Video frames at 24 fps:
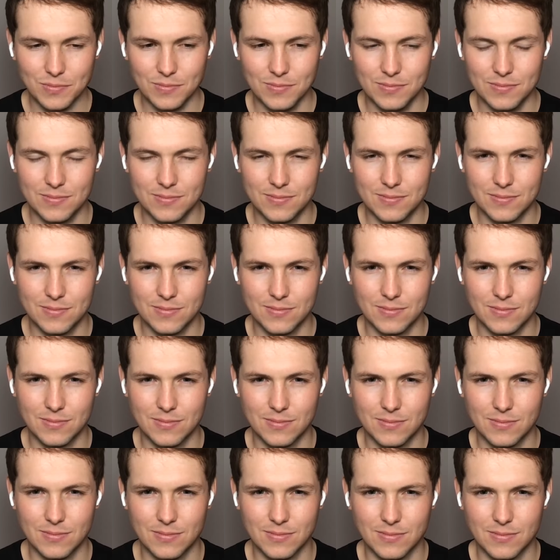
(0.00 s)

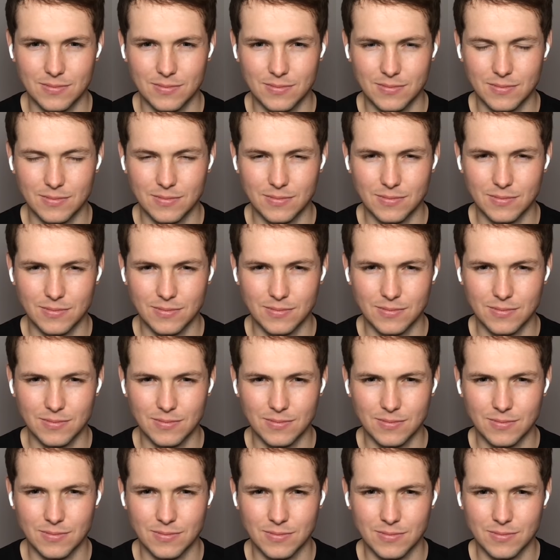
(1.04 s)

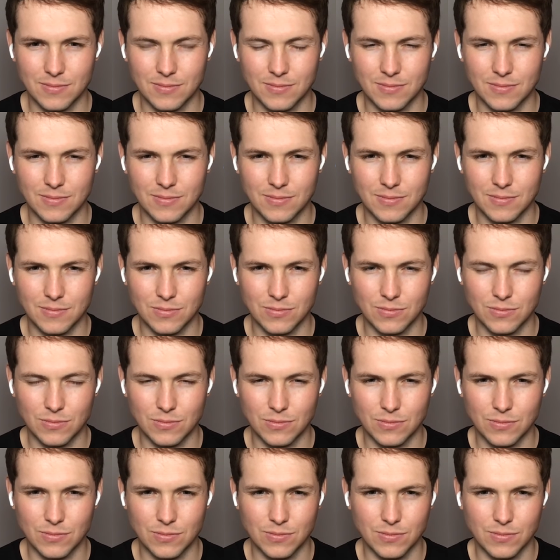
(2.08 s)

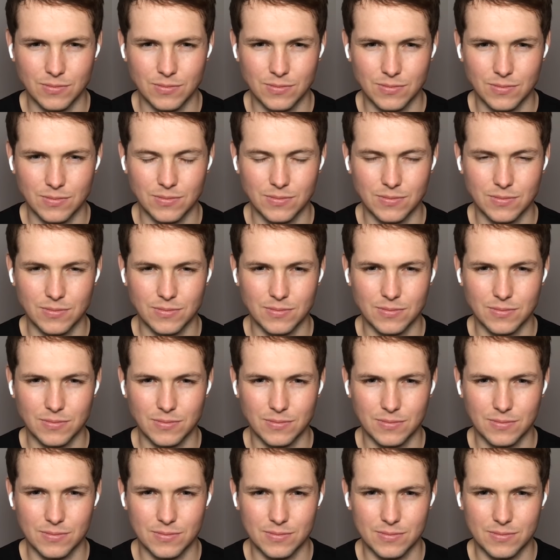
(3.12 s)

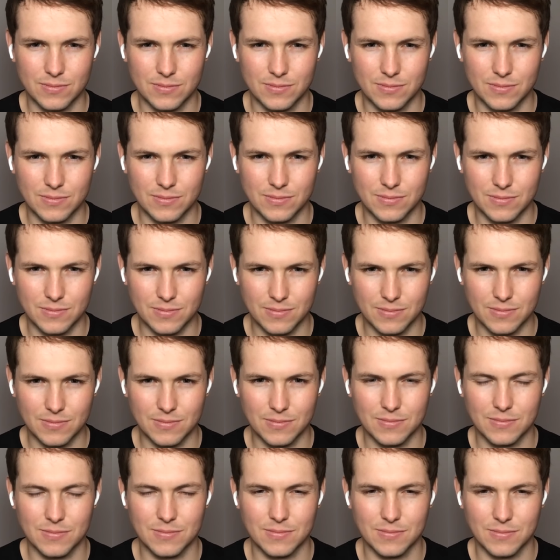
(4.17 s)

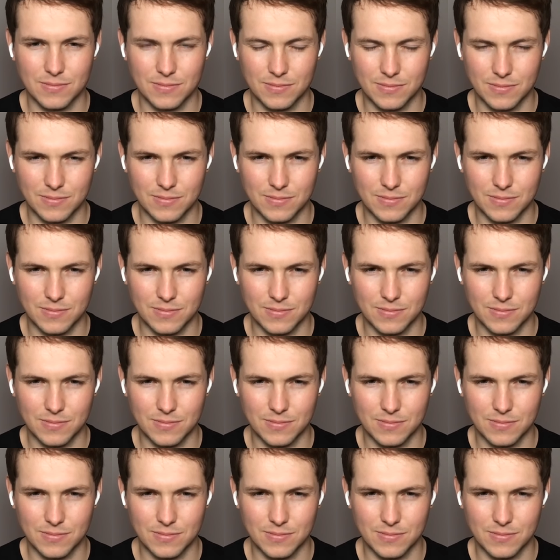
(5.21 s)
(silent)